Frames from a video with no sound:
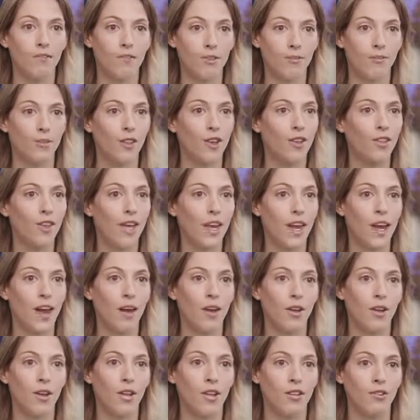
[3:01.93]
if you blow that
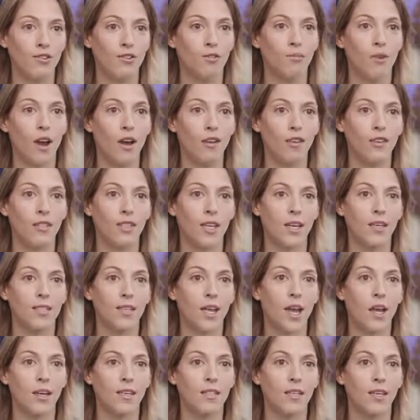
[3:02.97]
out and you democratize
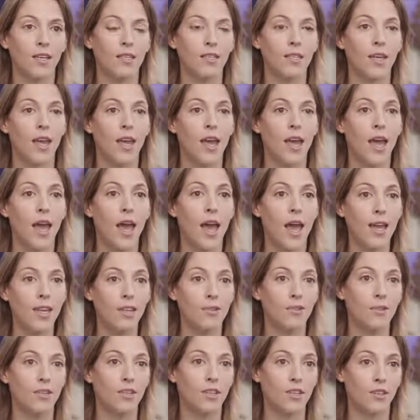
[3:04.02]
access,
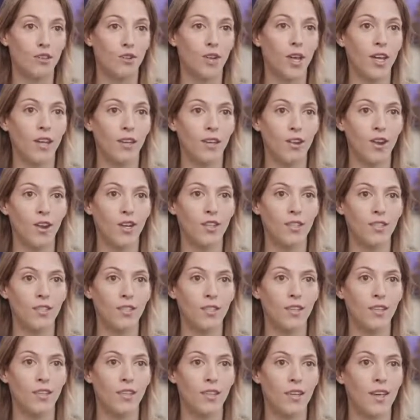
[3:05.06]
anyone can create a
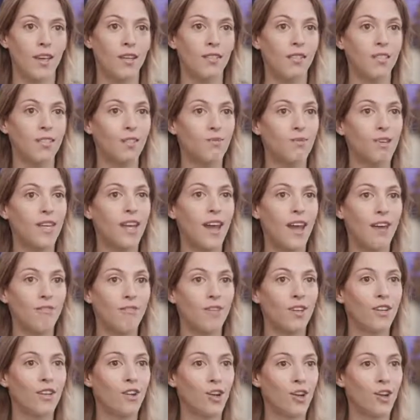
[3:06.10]
currency. Doesn't mean
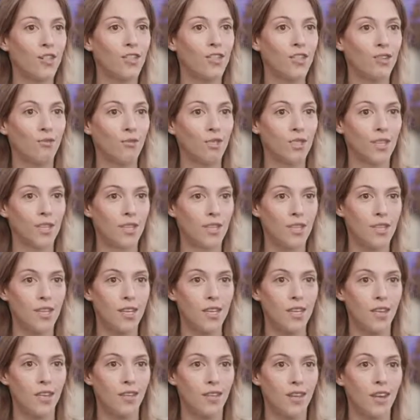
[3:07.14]
every currency will
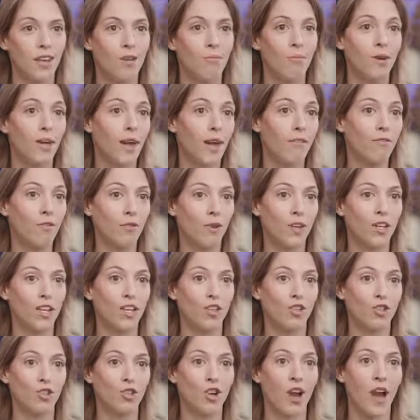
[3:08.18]
succeed, but everyone
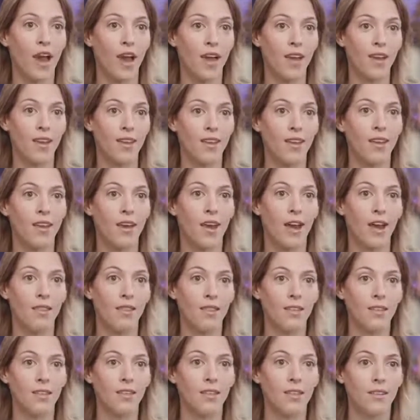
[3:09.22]
can try. And
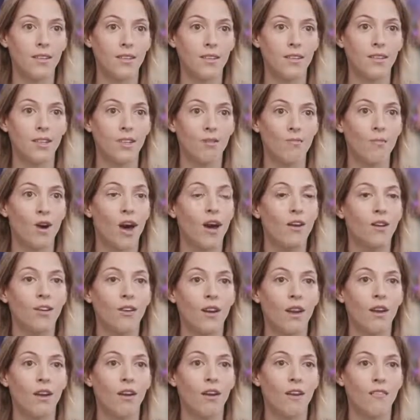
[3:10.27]
this is the modern
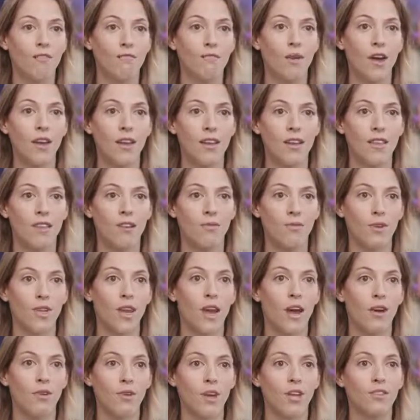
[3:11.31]
era of money that we
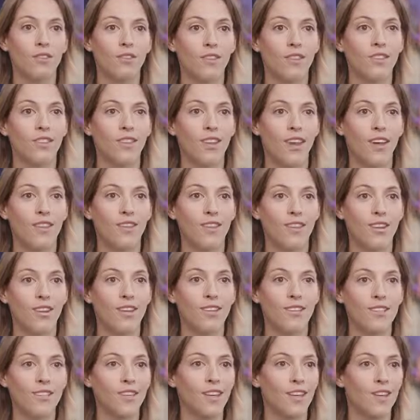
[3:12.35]
now enter together, and
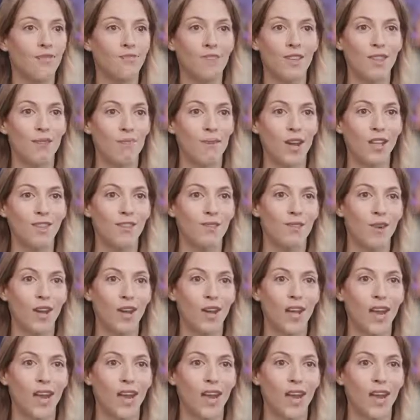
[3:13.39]
it's going to be the best one